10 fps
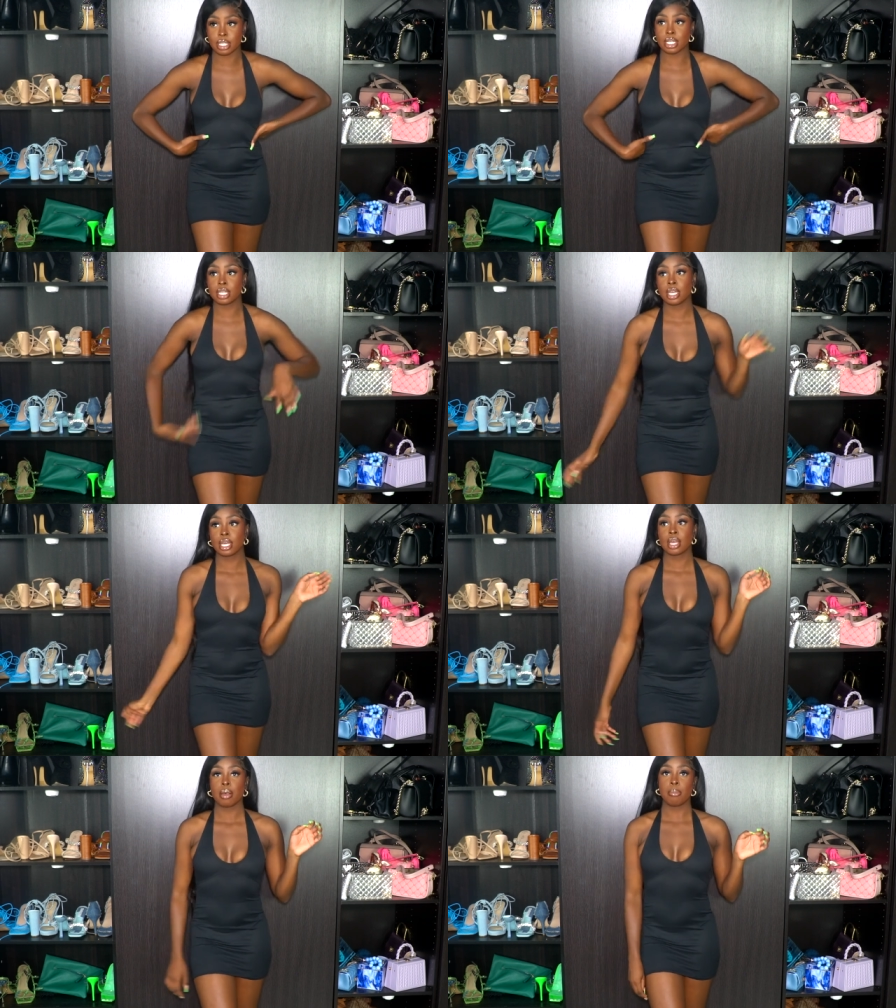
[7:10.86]
everything.
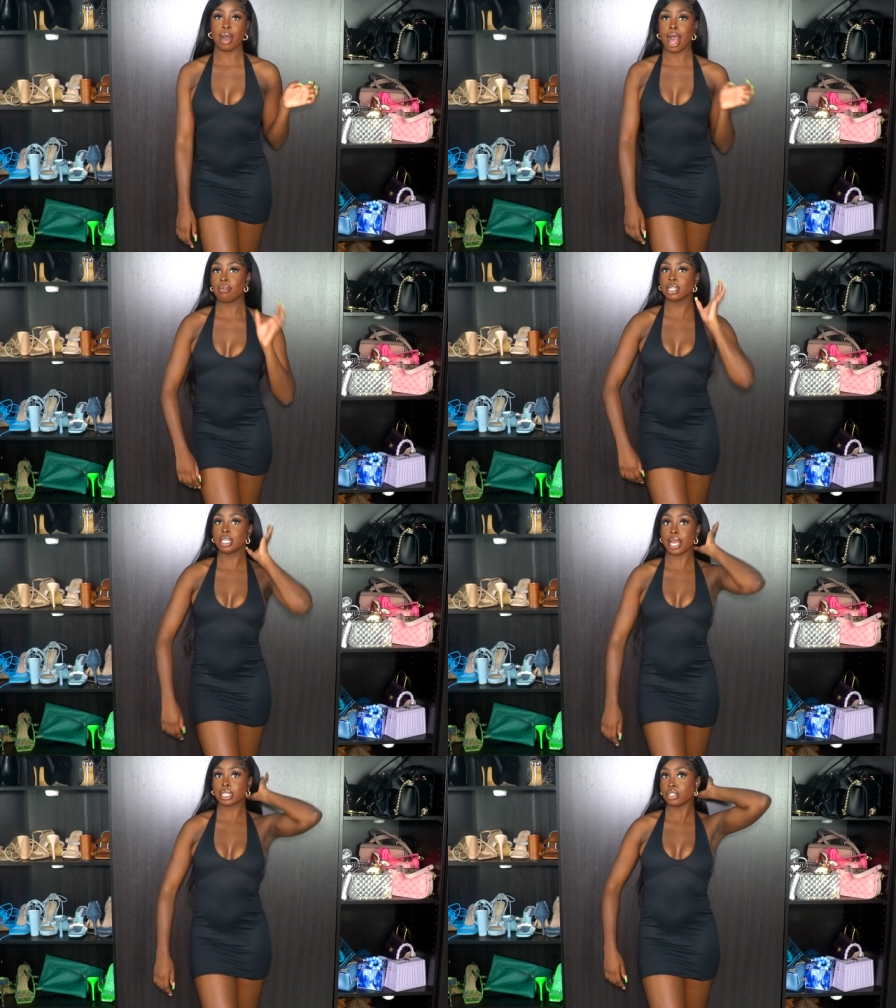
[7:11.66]
But I
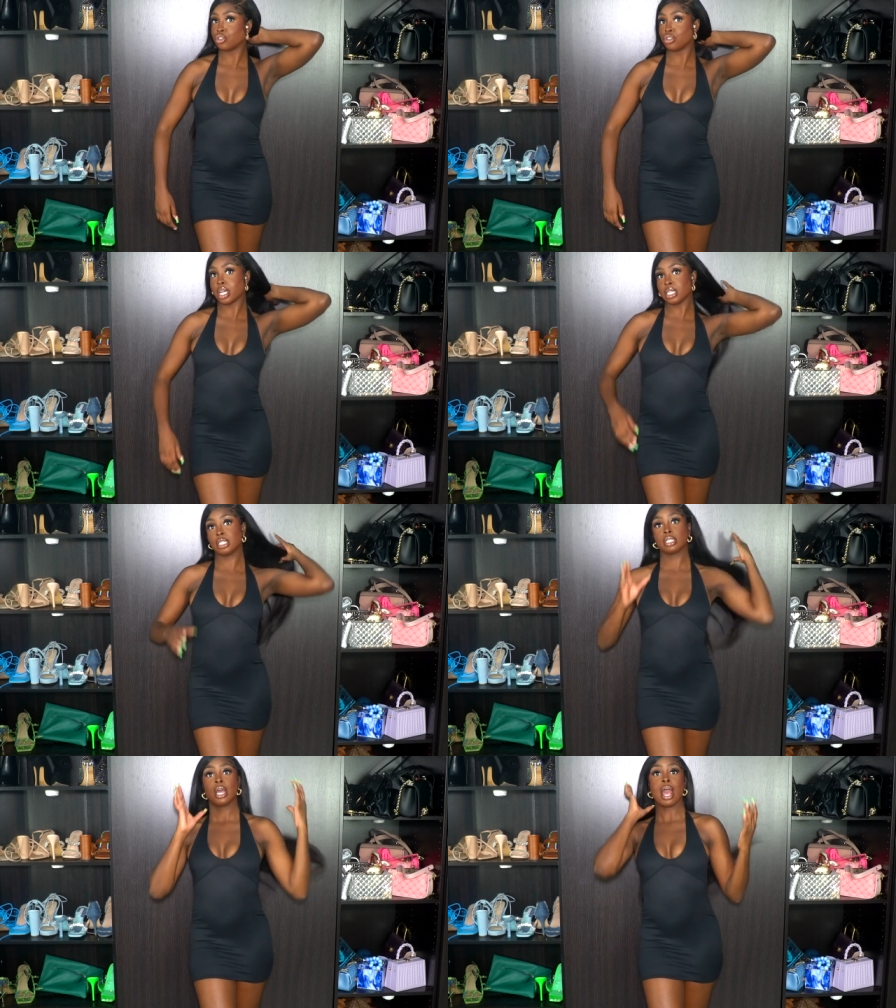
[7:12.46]
really like this
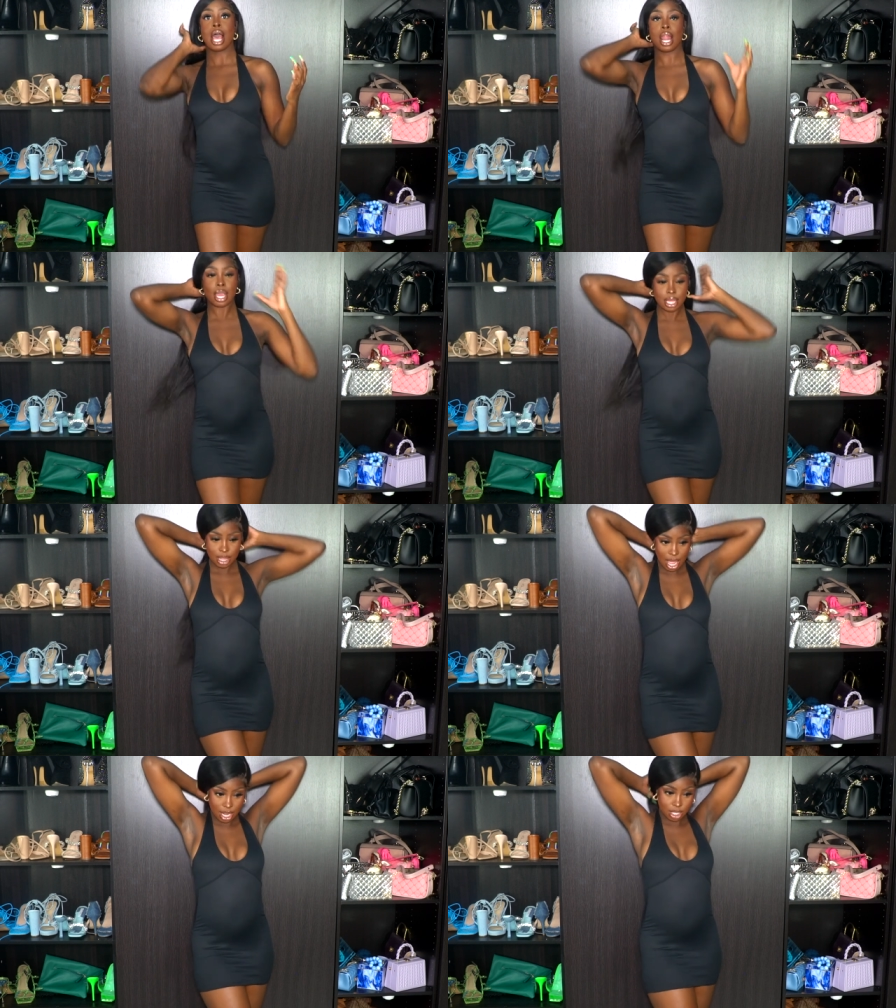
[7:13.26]
dress. I
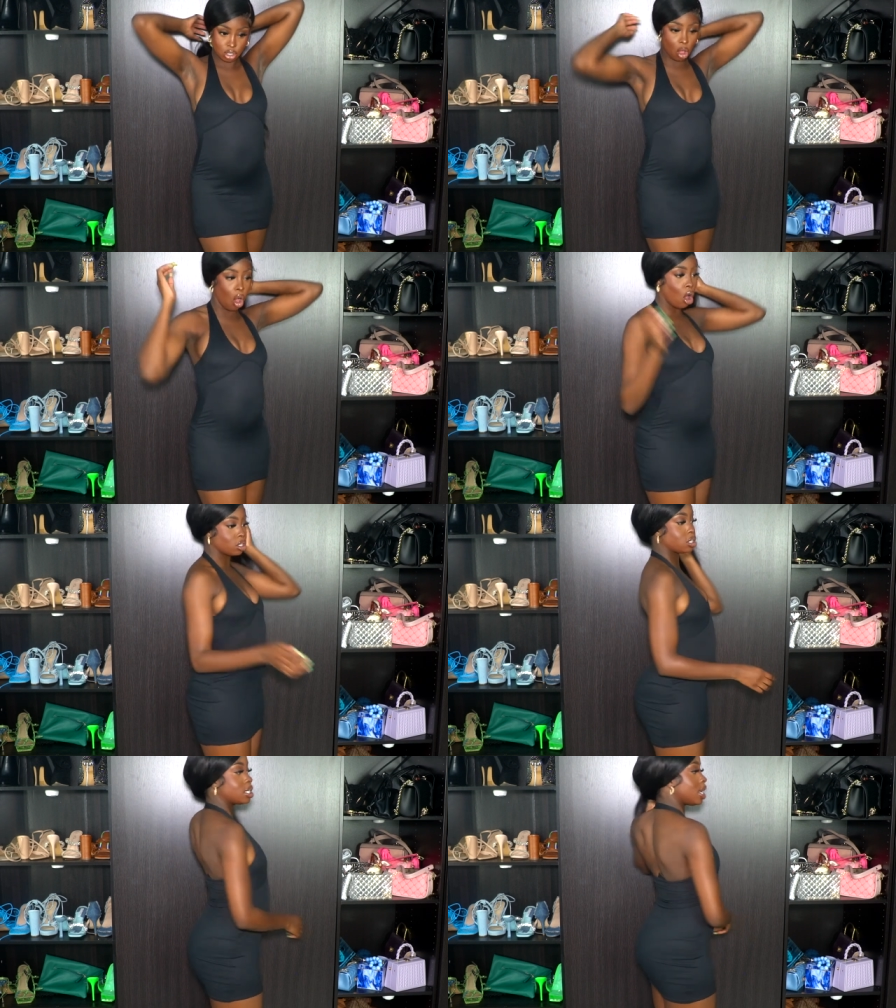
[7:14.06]
like that it's a
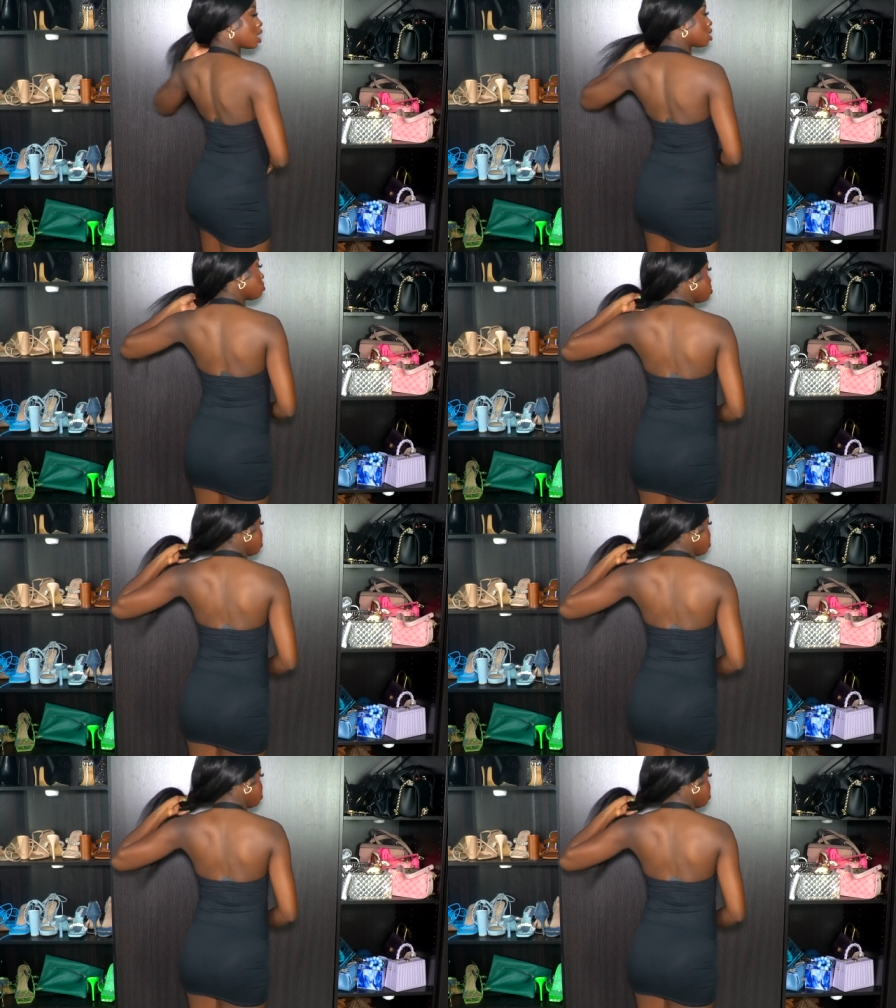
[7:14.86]
halter neck